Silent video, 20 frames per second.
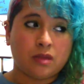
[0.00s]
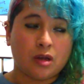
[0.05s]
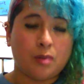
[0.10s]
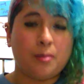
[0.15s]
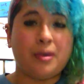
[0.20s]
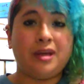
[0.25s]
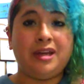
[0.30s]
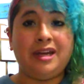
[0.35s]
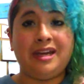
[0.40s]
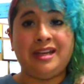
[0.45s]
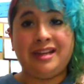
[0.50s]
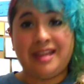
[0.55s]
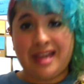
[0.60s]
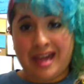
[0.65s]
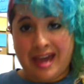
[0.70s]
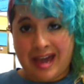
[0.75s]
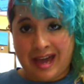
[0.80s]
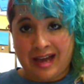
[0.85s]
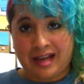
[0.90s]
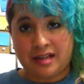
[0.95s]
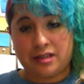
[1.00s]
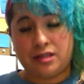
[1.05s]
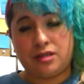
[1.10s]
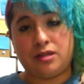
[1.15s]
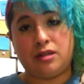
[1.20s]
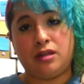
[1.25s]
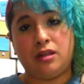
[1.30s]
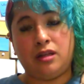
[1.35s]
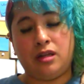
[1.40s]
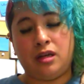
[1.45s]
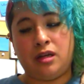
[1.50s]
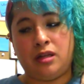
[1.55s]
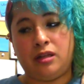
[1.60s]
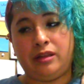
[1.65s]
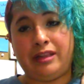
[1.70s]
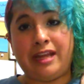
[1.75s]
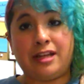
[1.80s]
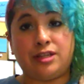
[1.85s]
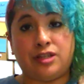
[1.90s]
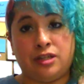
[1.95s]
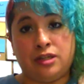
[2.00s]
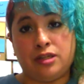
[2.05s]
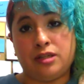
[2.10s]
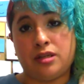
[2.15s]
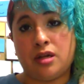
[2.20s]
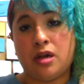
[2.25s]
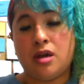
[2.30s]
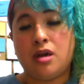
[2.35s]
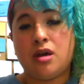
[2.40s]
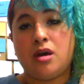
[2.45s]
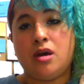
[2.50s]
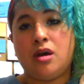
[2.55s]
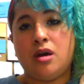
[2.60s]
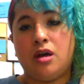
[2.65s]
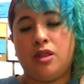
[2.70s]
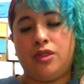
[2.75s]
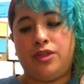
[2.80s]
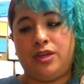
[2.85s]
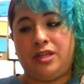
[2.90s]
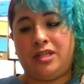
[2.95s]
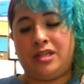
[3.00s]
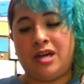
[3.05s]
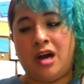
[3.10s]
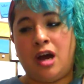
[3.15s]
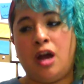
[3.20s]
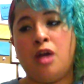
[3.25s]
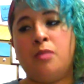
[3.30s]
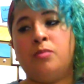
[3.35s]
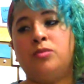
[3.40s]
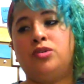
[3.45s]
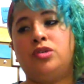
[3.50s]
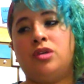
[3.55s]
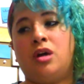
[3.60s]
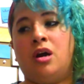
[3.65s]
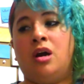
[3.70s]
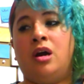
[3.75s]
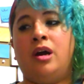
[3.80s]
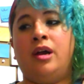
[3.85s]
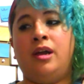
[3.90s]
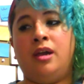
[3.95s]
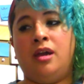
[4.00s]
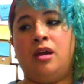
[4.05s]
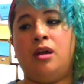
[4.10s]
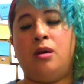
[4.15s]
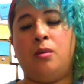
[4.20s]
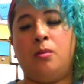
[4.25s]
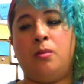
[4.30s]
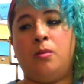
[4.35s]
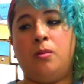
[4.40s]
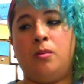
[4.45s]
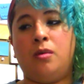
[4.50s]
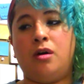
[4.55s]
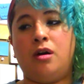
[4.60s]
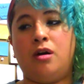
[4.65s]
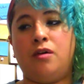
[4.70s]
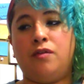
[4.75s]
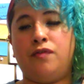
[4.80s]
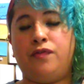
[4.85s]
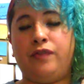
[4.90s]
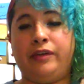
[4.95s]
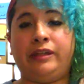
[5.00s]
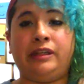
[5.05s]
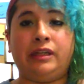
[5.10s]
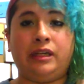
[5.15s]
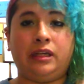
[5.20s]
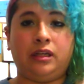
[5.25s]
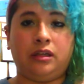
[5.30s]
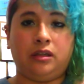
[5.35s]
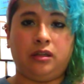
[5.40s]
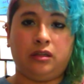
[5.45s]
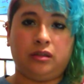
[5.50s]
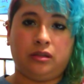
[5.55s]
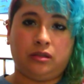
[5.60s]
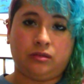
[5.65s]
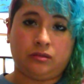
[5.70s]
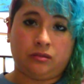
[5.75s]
but it has lessened the times I am feeling